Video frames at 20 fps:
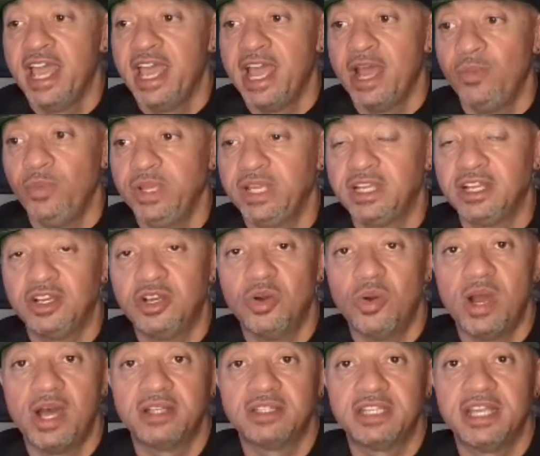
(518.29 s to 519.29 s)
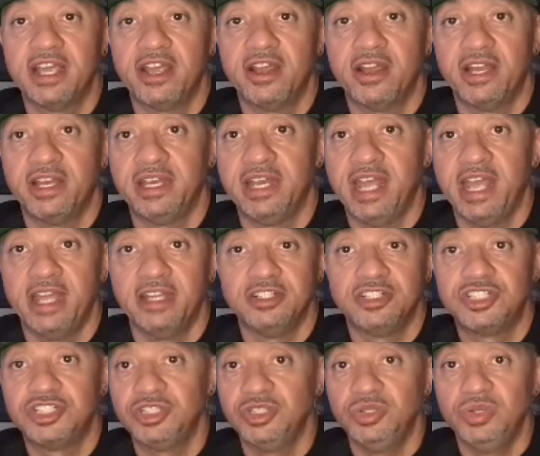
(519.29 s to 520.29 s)
and we could go out there and
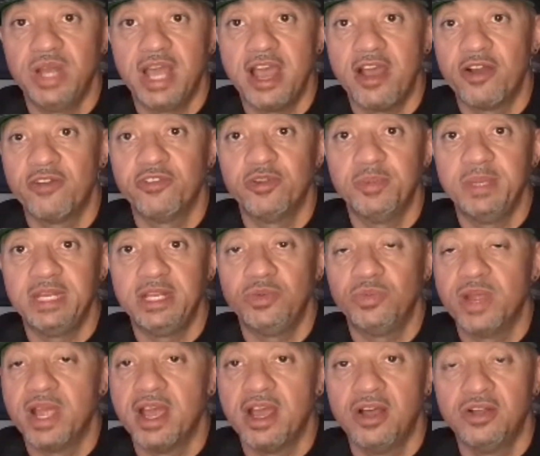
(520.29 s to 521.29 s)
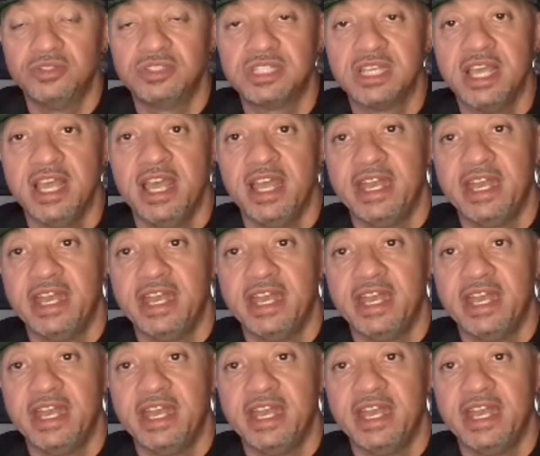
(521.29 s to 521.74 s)
shoot however many rounds.